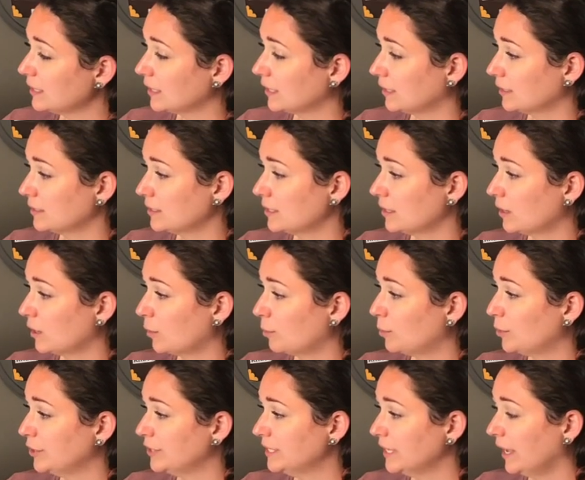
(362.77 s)
things that are
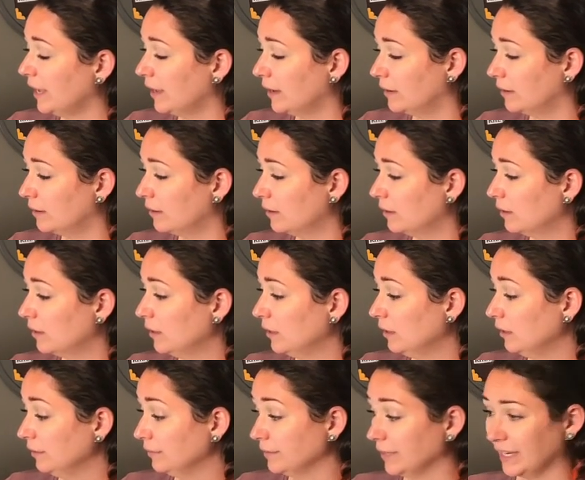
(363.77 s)
pretend,
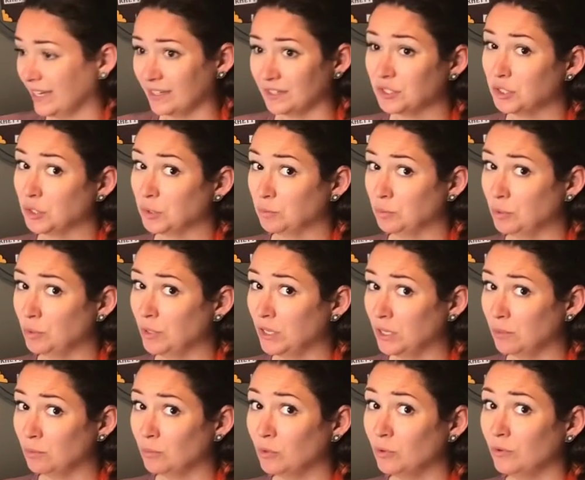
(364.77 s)
like a
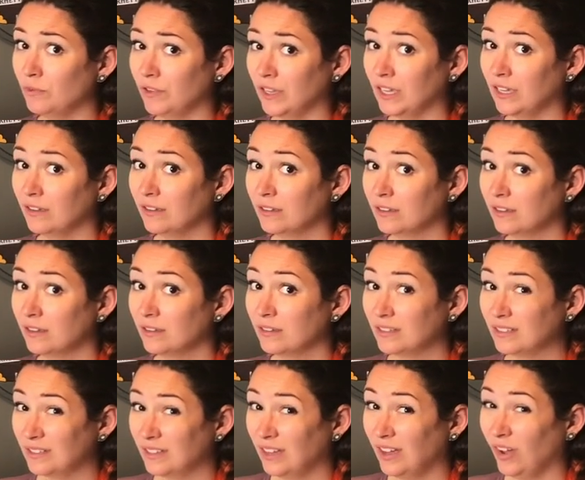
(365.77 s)
spooky movie.
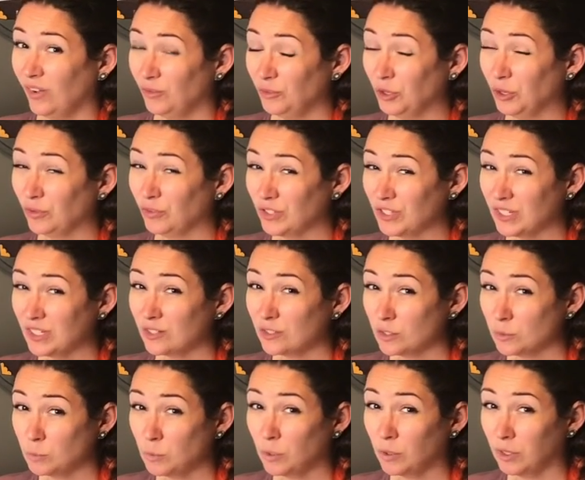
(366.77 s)
Have you ever seen a
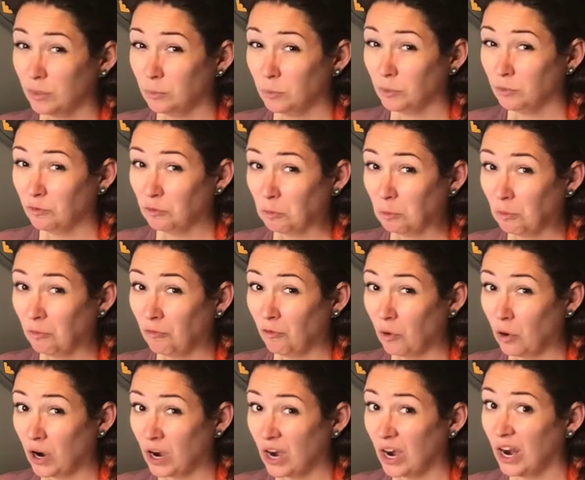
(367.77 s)
spooky movie
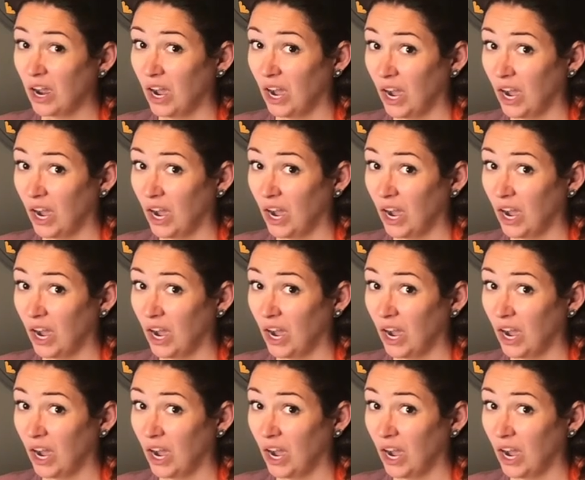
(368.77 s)
before?